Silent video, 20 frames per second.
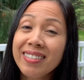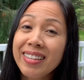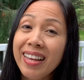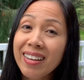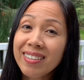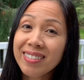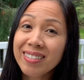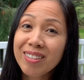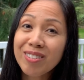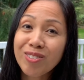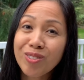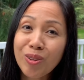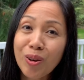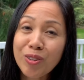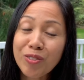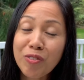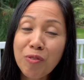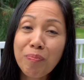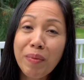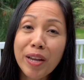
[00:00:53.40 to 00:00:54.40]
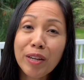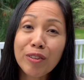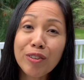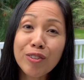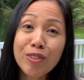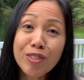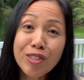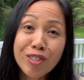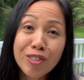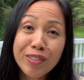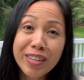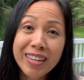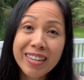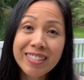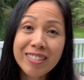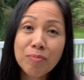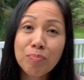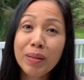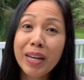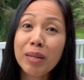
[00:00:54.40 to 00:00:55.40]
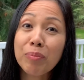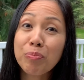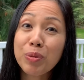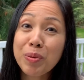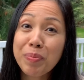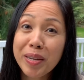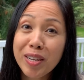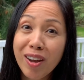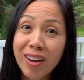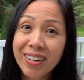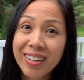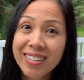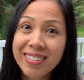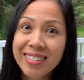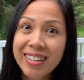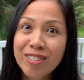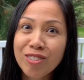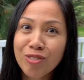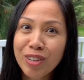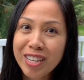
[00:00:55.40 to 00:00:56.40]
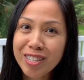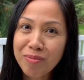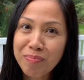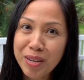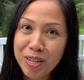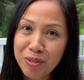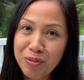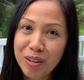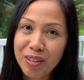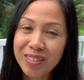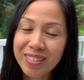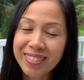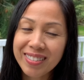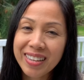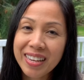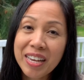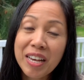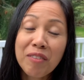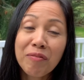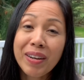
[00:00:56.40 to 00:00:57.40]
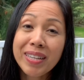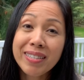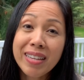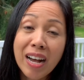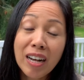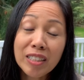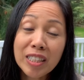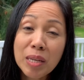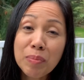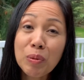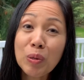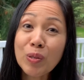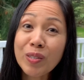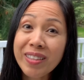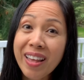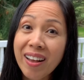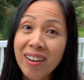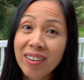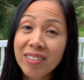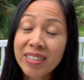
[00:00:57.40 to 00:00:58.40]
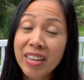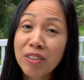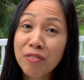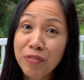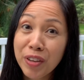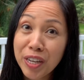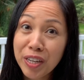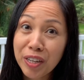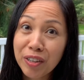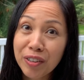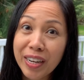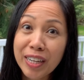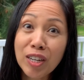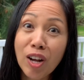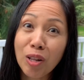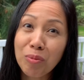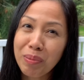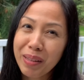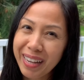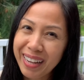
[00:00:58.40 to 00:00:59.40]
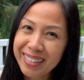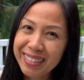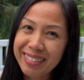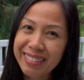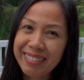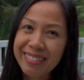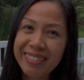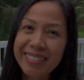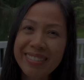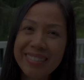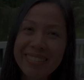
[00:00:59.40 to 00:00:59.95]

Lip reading: excellent source of micronutrients, plant prebiotics, and trace minerals. Vitality boosts health and vigor in all plants.